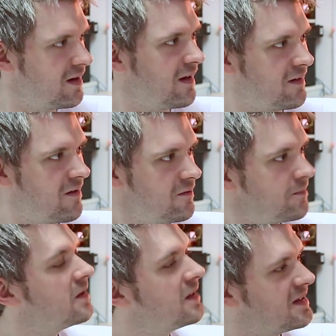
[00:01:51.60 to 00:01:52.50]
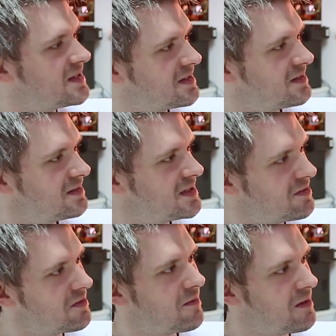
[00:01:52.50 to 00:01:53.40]
a node, but then it's
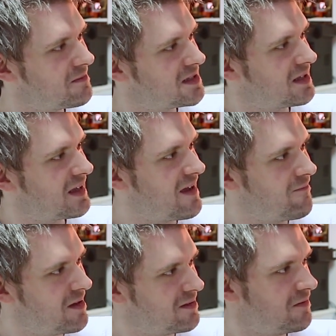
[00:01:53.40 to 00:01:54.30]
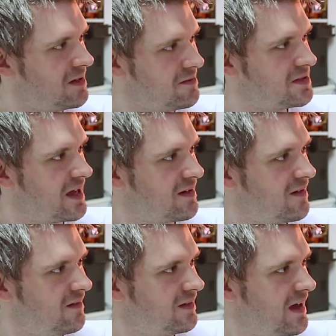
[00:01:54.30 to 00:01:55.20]
still going to be up to the game whether we use that
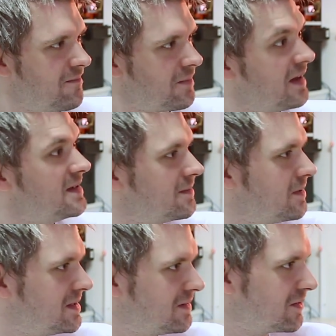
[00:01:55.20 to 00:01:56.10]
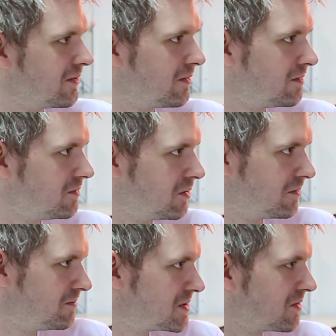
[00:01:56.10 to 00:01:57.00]
node and place a piece of lore or
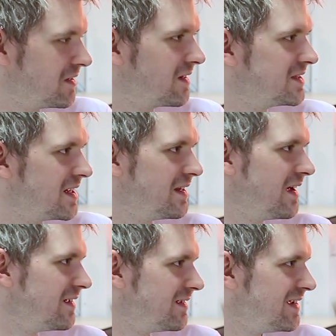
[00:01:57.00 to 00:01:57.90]
story content there.